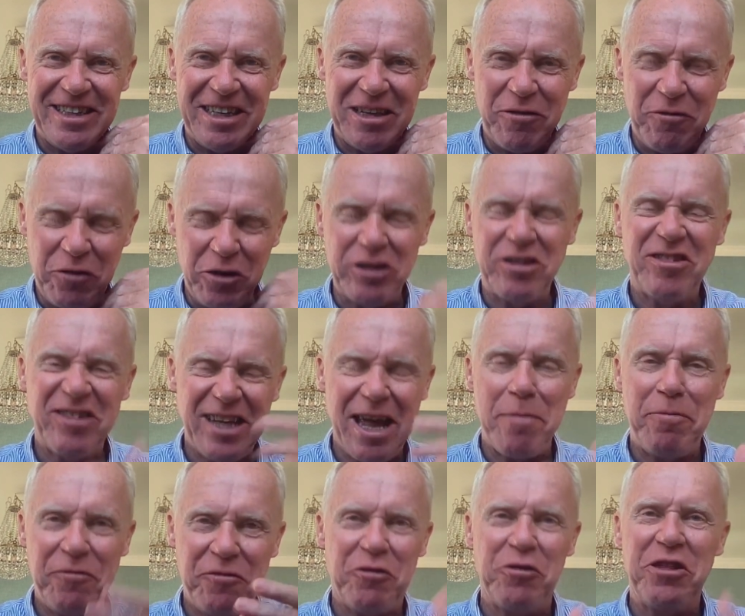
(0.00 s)
first
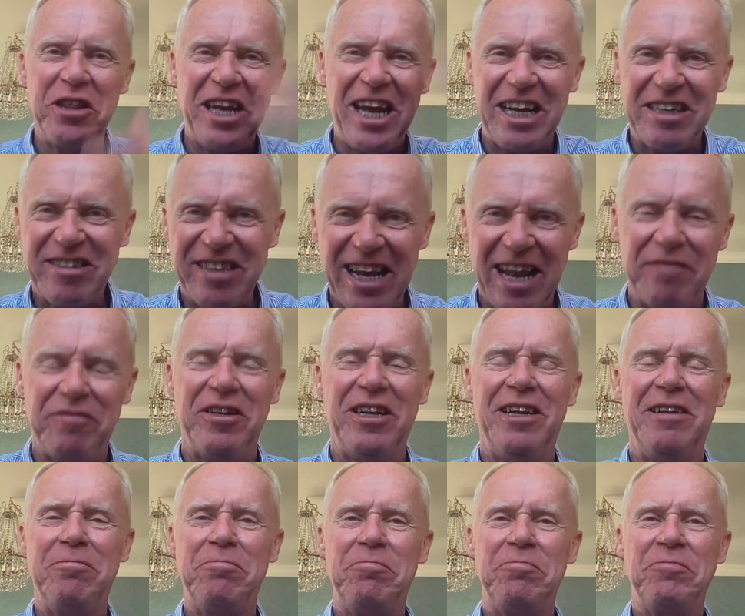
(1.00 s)
step for the next level.
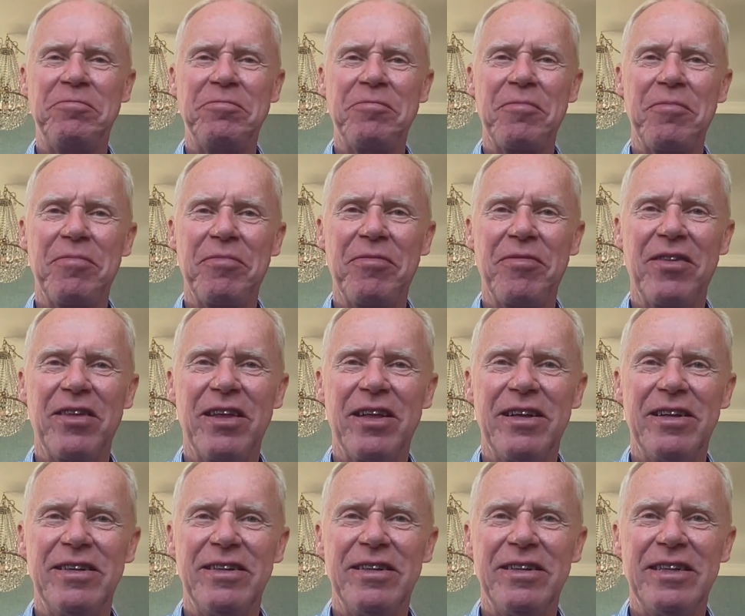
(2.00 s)

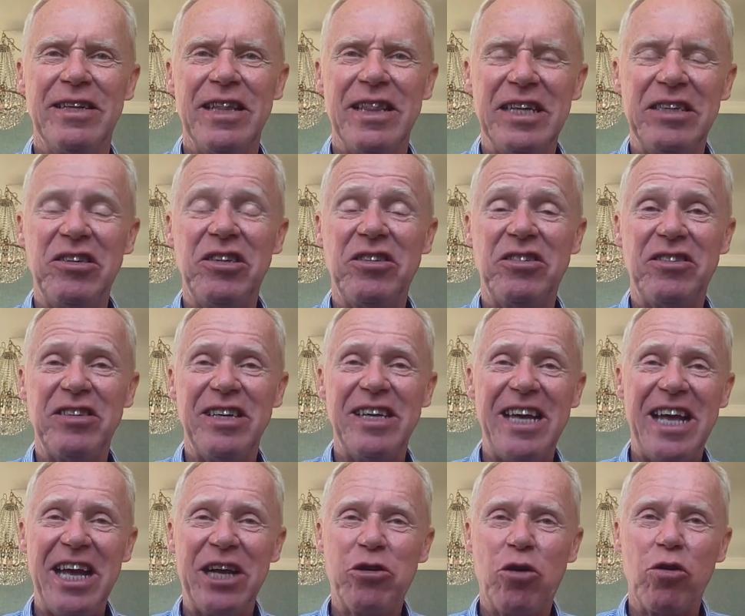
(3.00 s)
This is
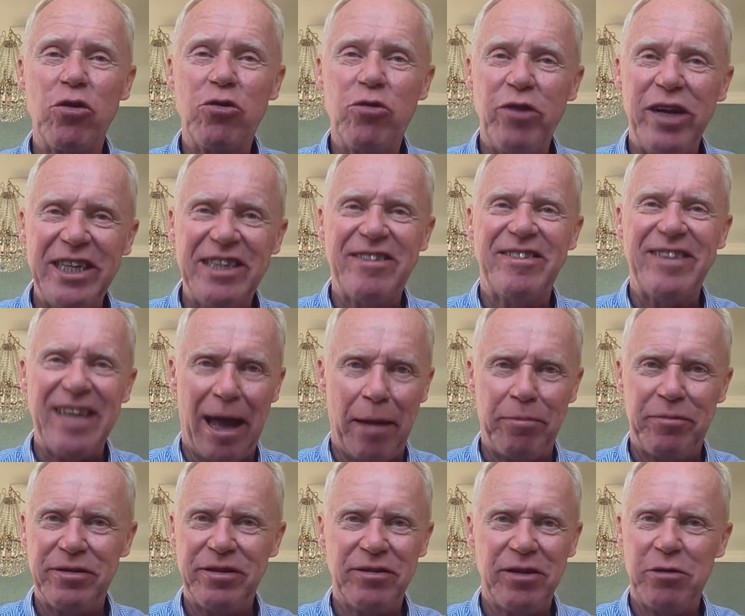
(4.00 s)
a concrete
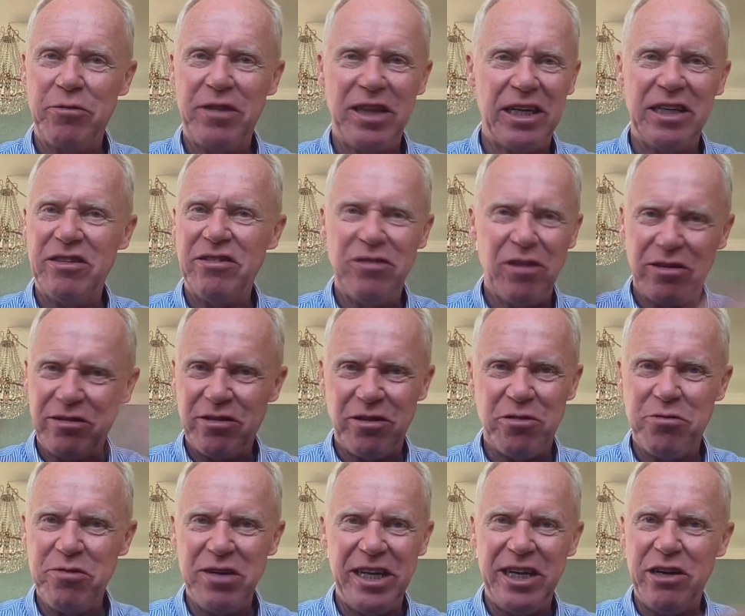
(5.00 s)
step. So that is not
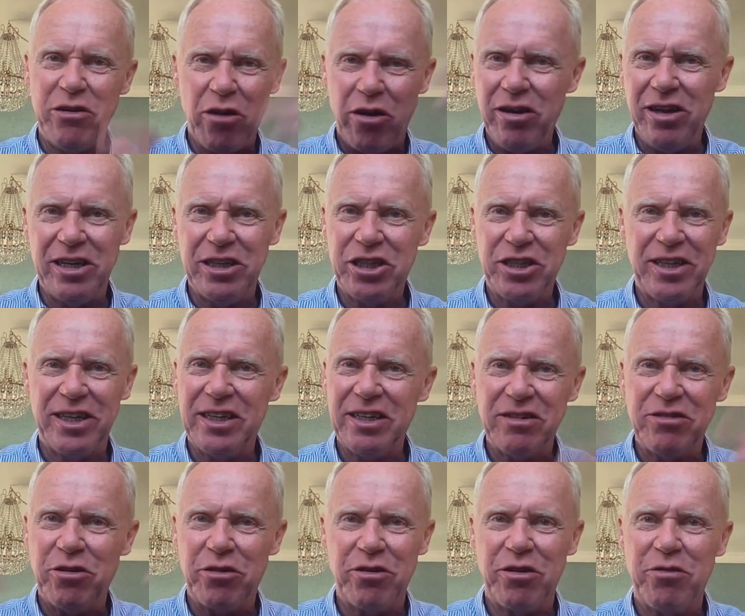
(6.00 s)
only knowledge, that is
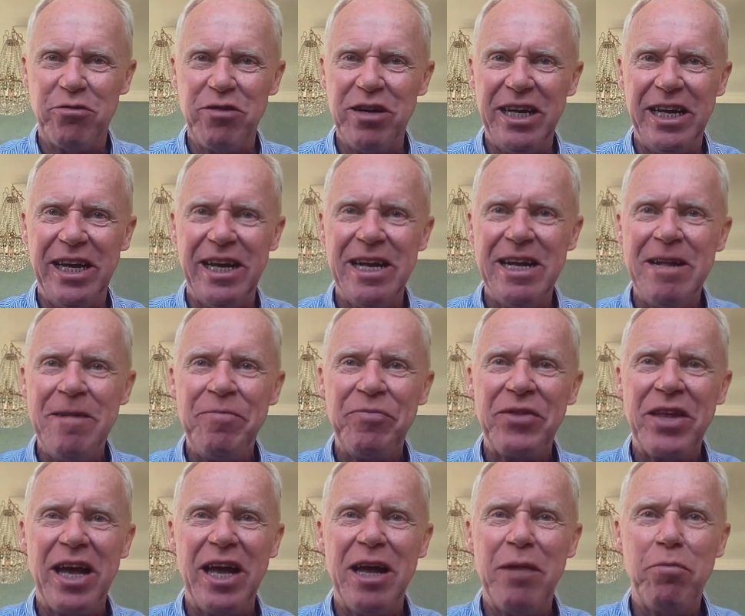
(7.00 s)
not only
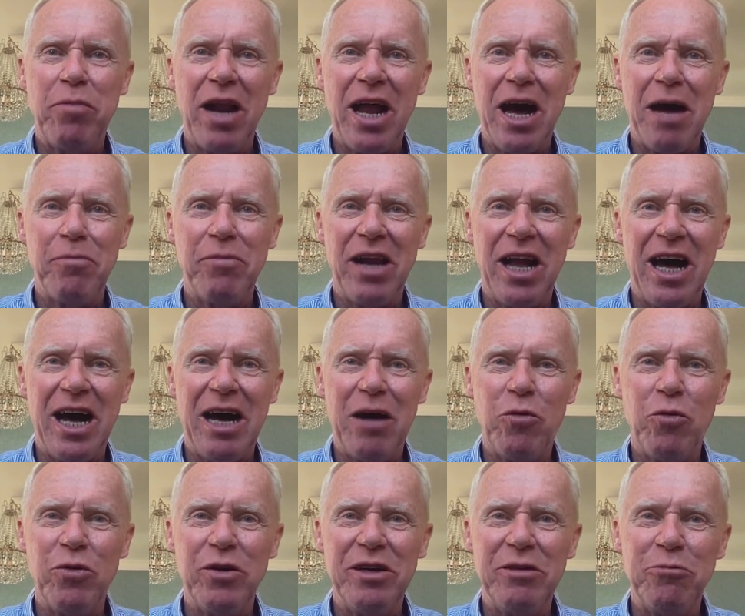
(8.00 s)
blah, blah,
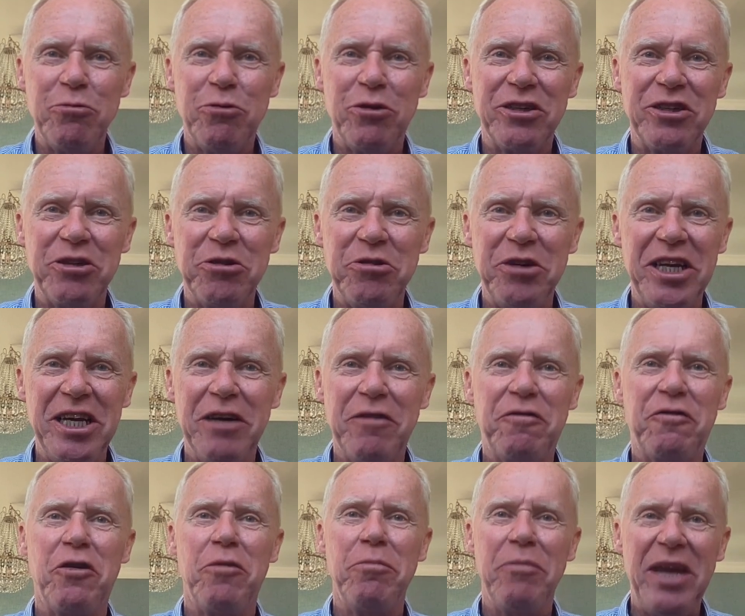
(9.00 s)
what you hear
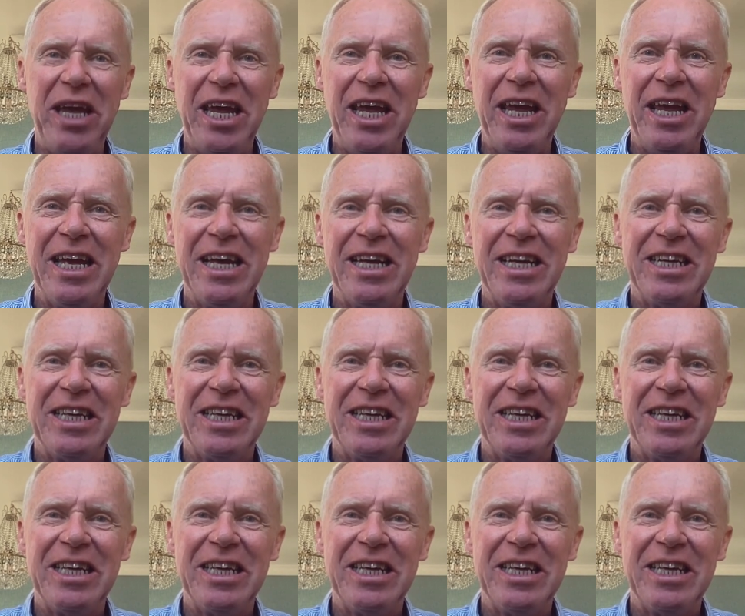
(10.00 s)
from me.